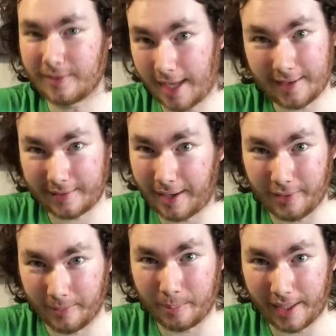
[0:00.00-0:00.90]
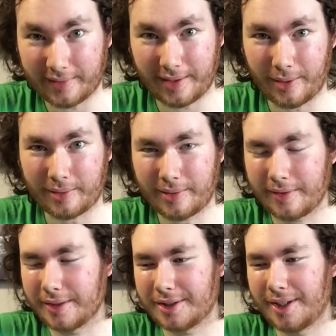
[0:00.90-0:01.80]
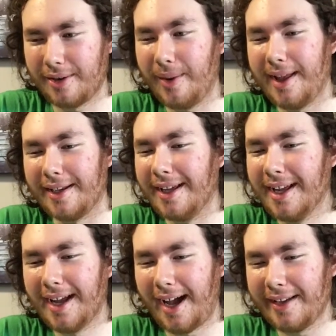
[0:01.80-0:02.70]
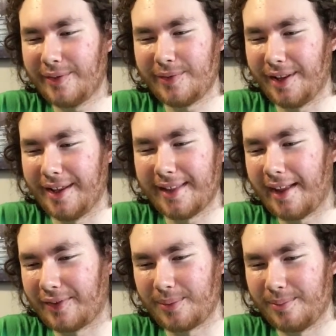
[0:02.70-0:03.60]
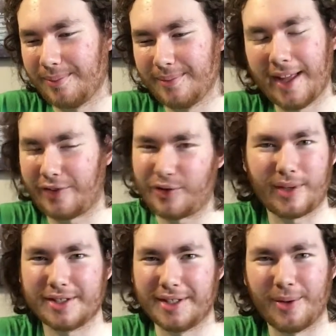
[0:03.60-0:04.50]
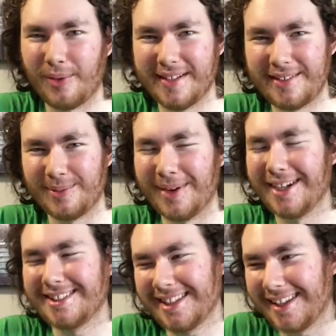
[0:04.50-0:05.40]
hands down the best character on the show, and I just feel like that's stretching it way too much.